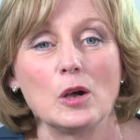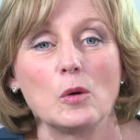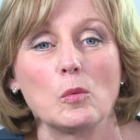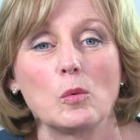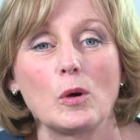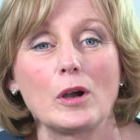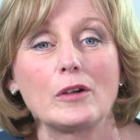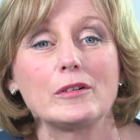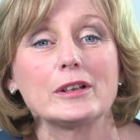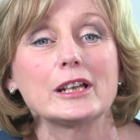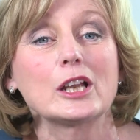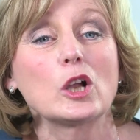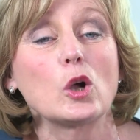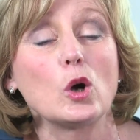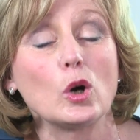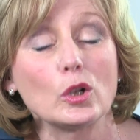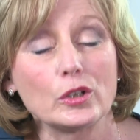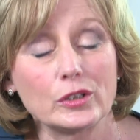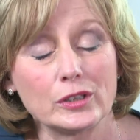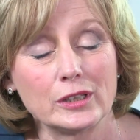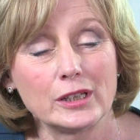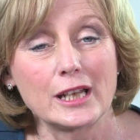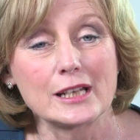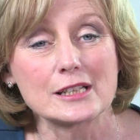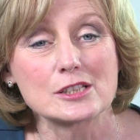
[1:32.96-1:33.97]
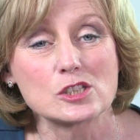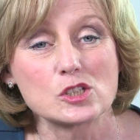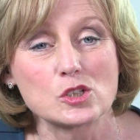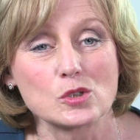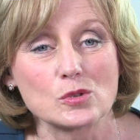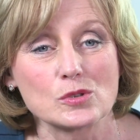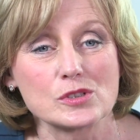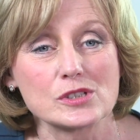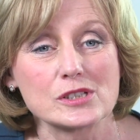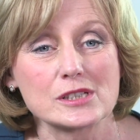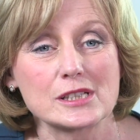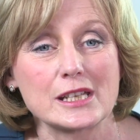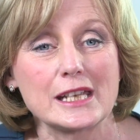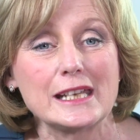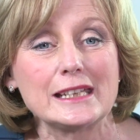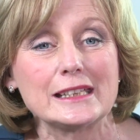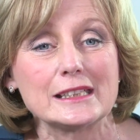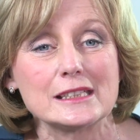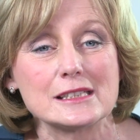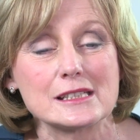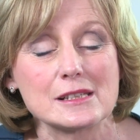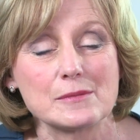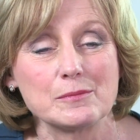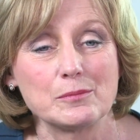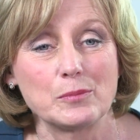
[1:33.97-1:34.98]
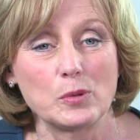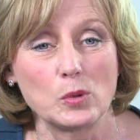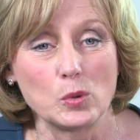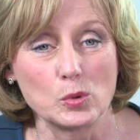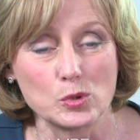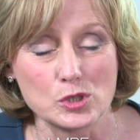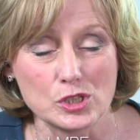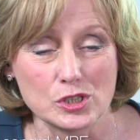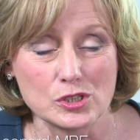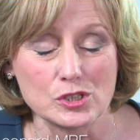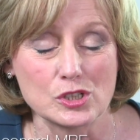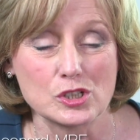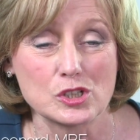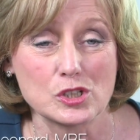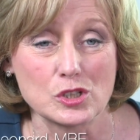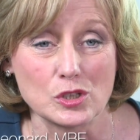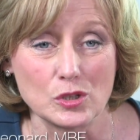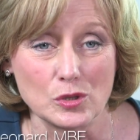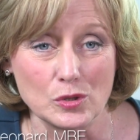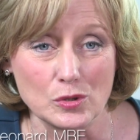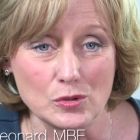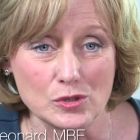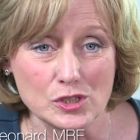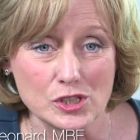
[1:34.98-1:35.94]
Wearing cotton next to your skin is important too,